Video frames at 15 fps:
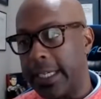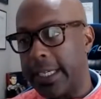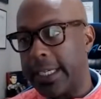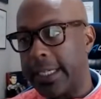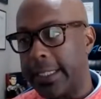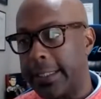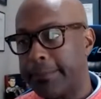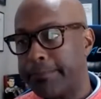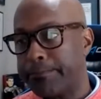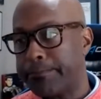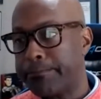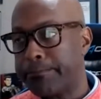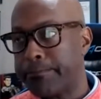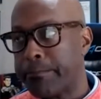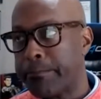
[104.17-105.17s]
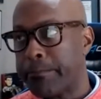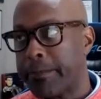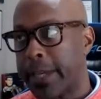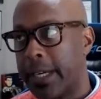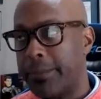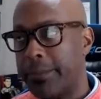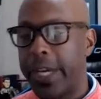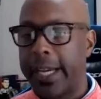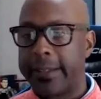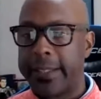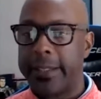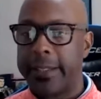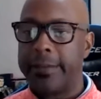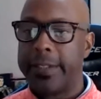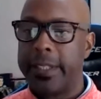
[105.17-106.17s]
um,
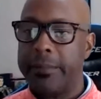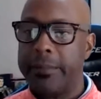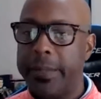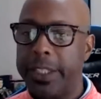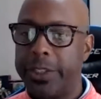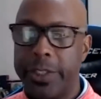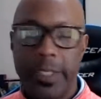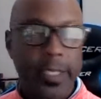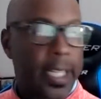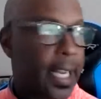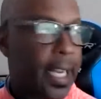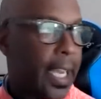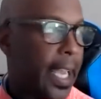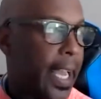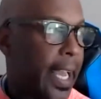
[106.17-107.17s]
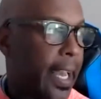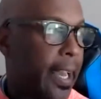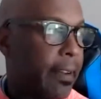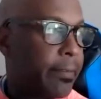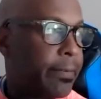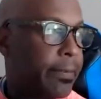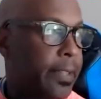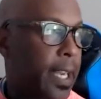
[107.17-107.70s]
objectives and mission that I have.